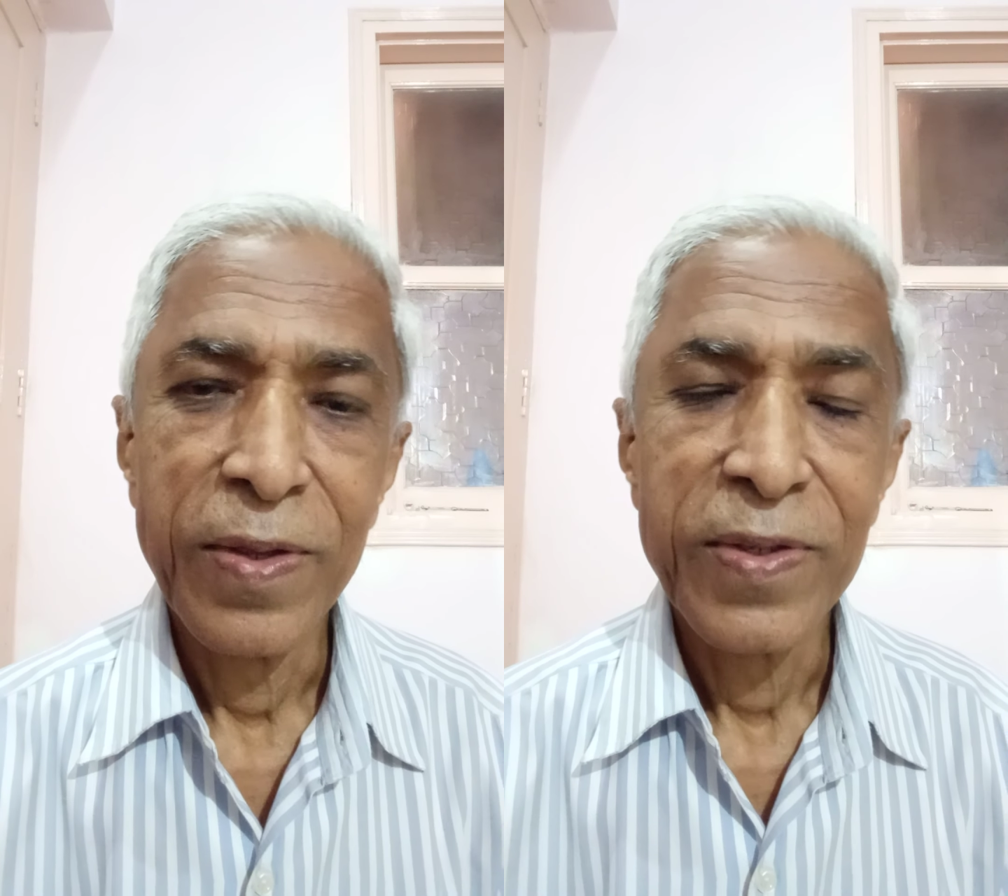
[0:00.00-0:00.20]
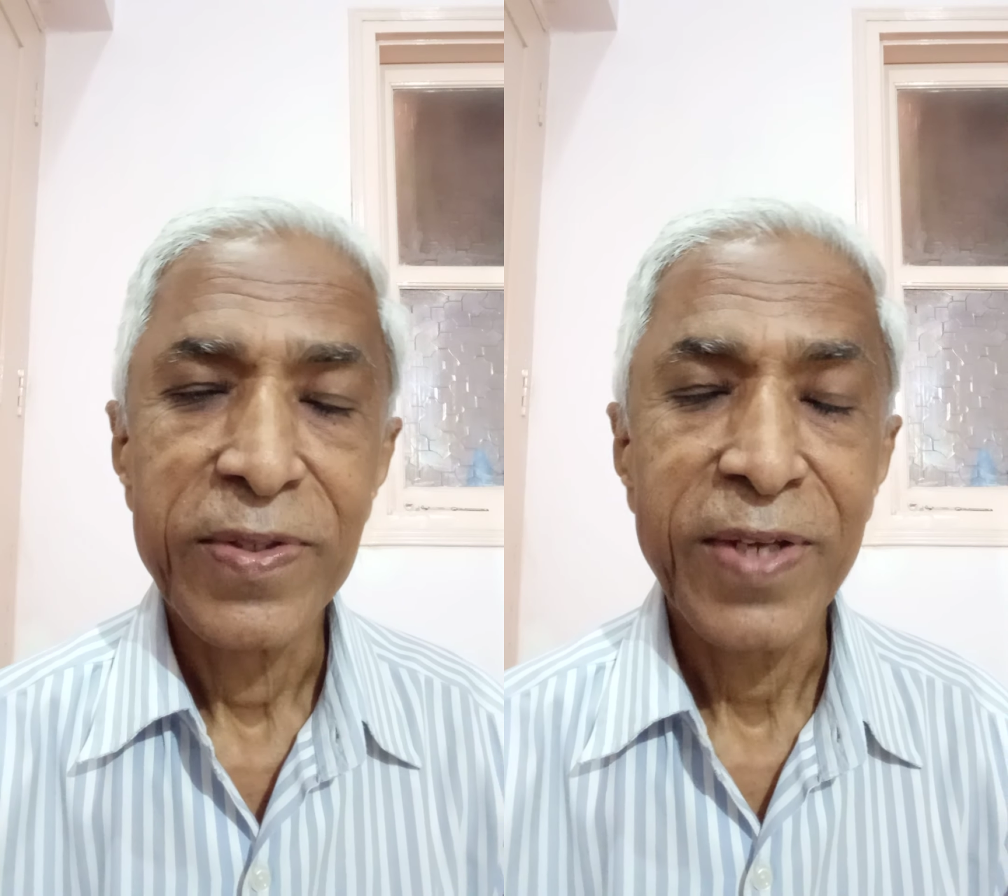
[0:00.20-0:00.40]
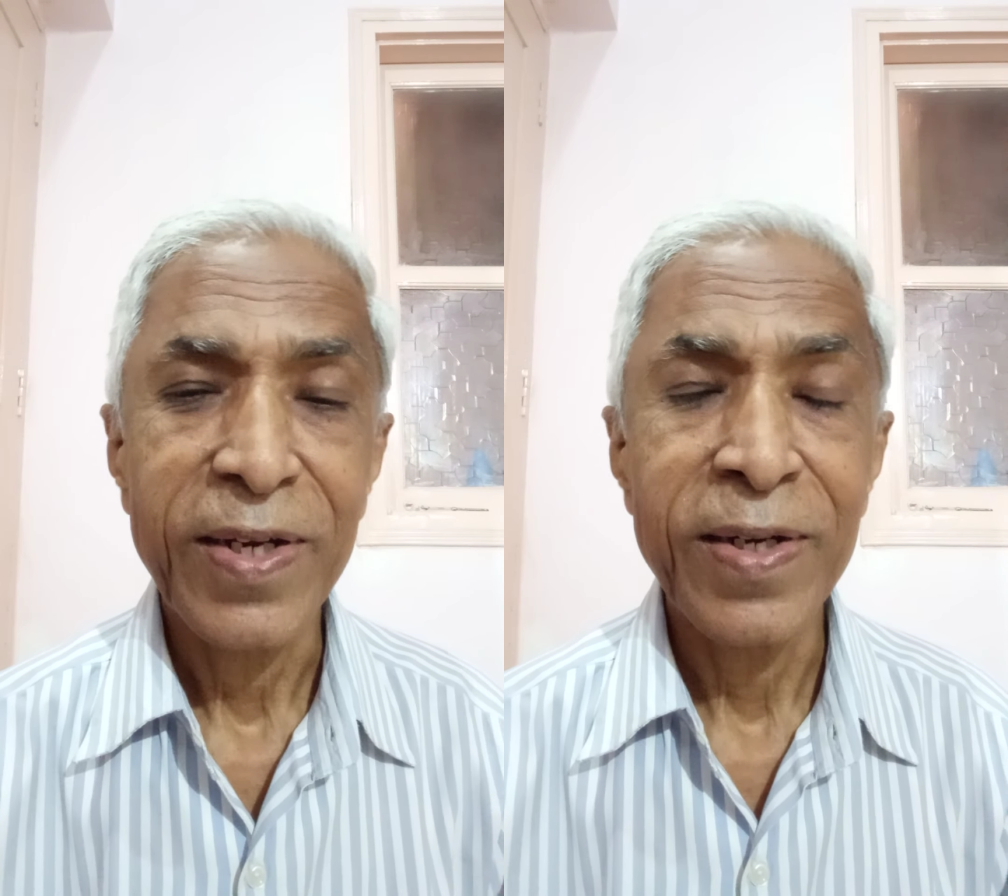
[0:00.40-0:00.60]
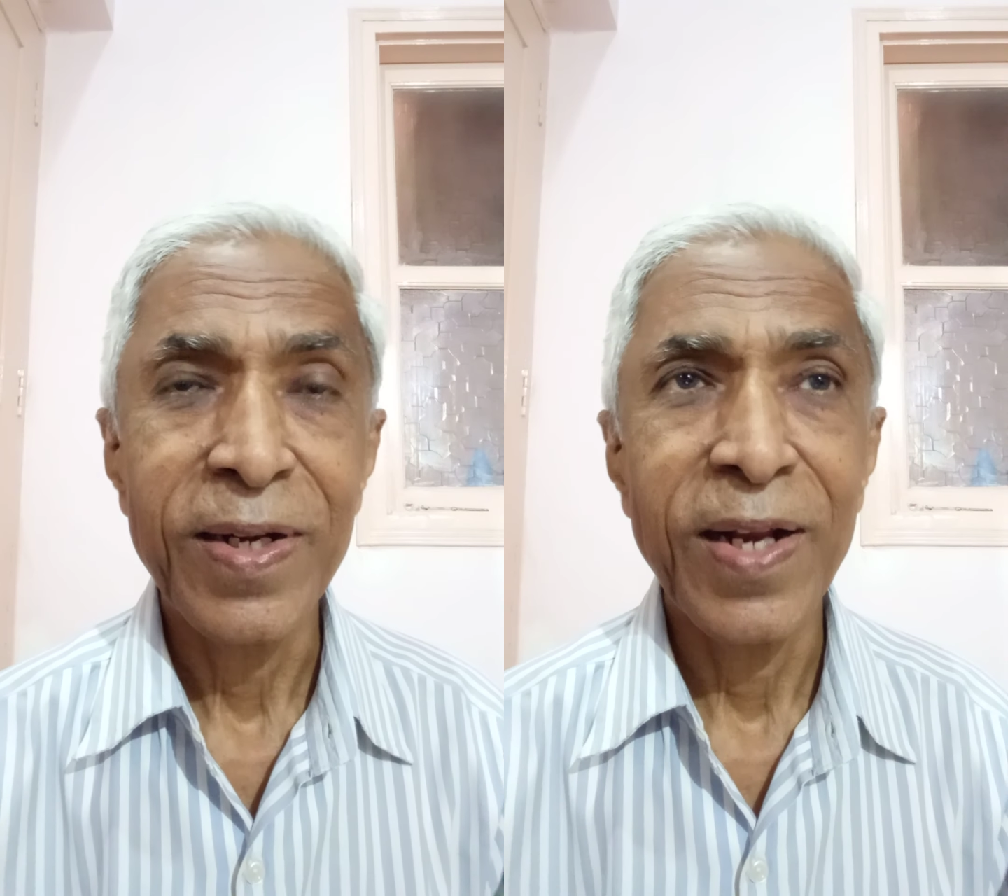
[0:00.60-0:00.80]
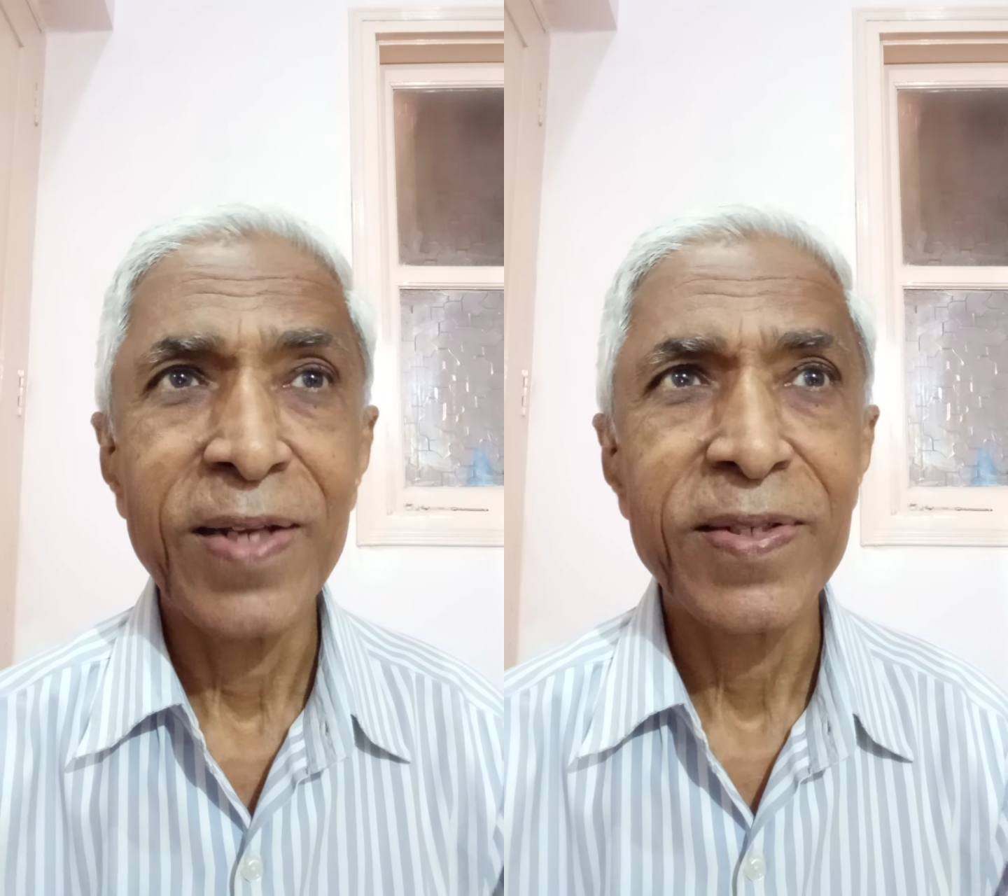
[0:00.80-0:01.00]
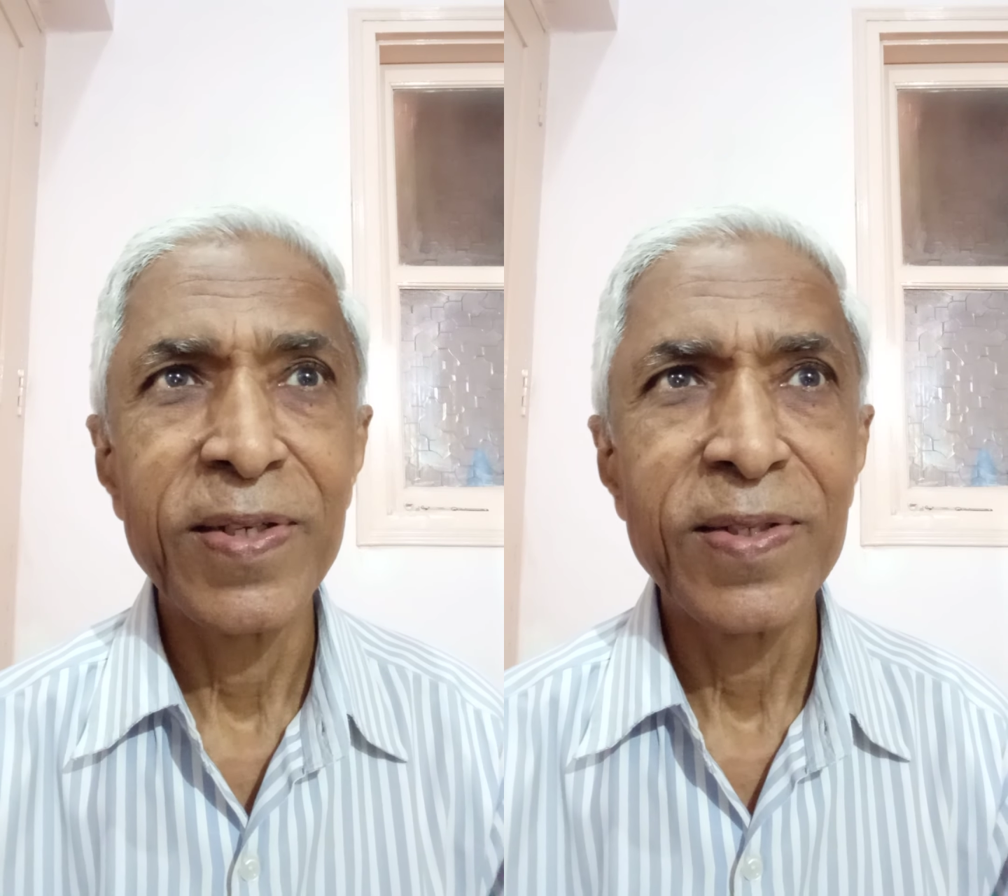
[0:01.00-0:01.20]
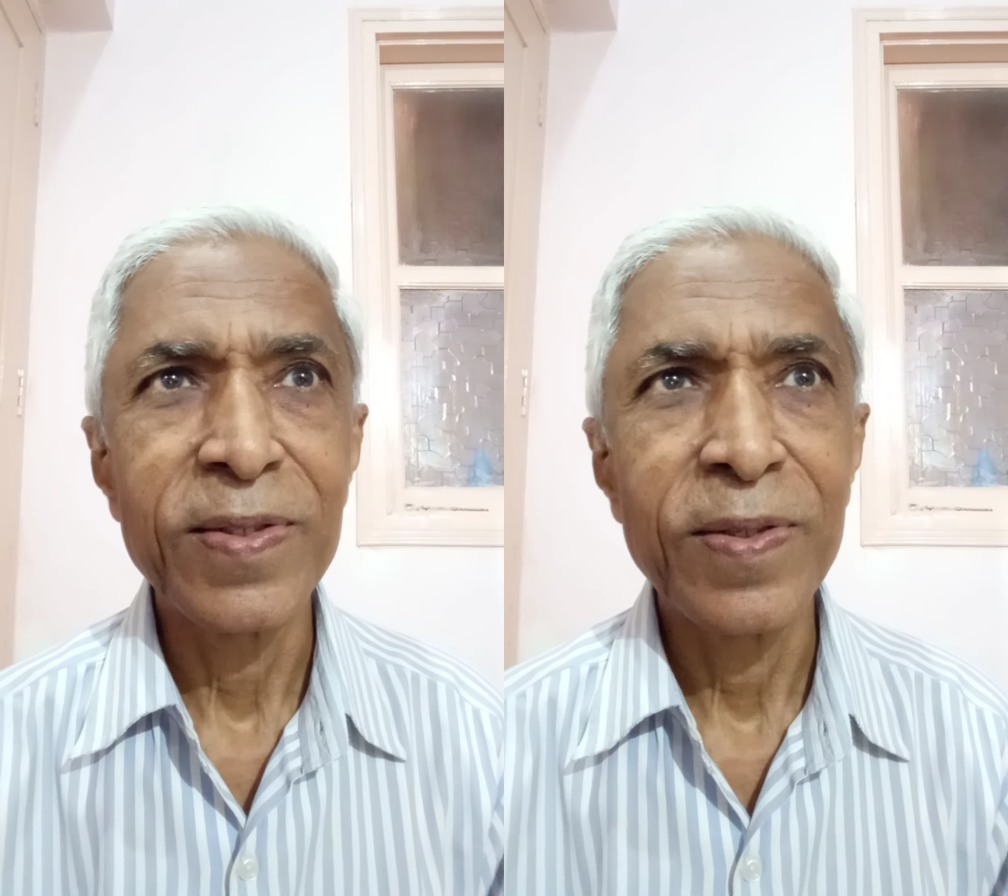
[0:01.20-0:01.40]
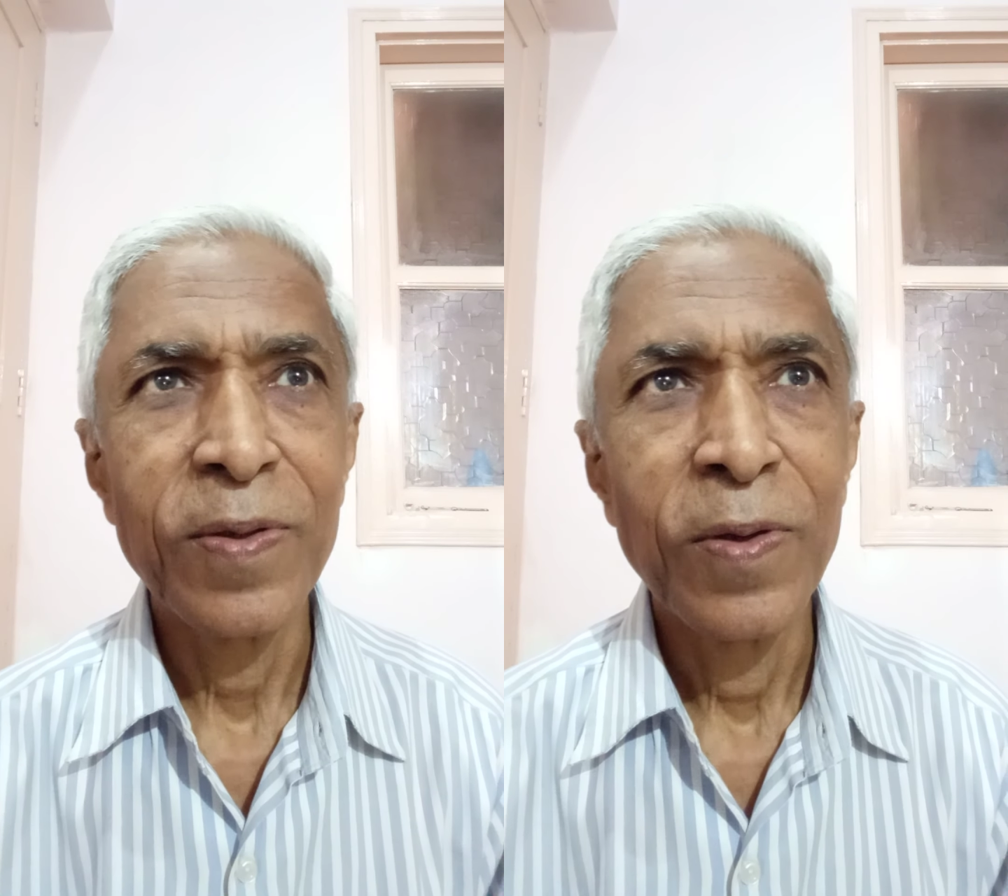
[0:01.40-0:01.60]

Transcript: Second class is